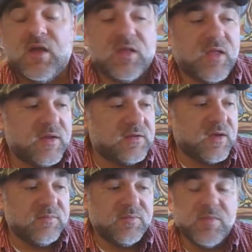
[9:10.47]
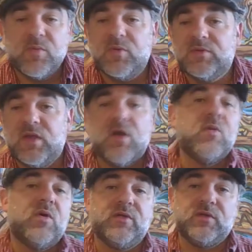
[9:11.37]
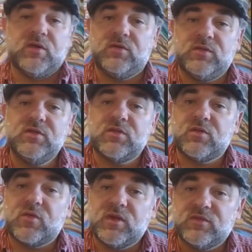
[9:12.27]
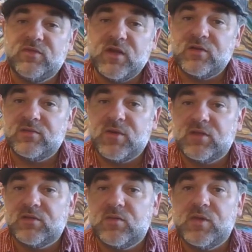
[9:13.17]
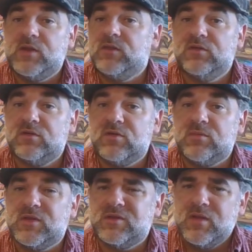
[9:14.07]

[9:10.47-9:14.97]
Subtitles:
a lot of times people will say, oh, well, these are the greatest fighters because they're winning these tournaments.